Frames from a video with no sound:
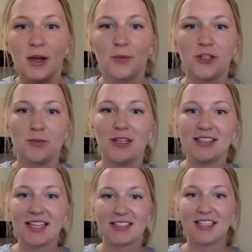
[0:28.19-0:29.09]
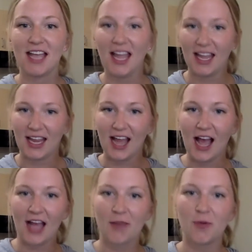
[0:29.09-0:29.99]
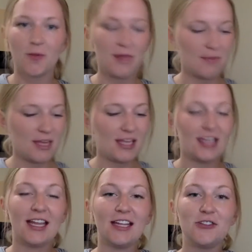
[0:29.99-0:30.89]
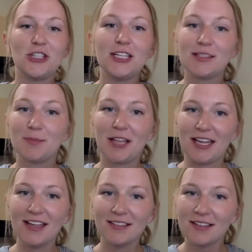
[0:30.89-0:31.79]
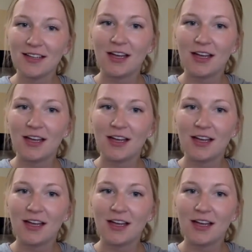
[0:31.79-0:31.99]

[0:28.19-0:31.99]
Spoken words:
which means that today I will be making a cheese plate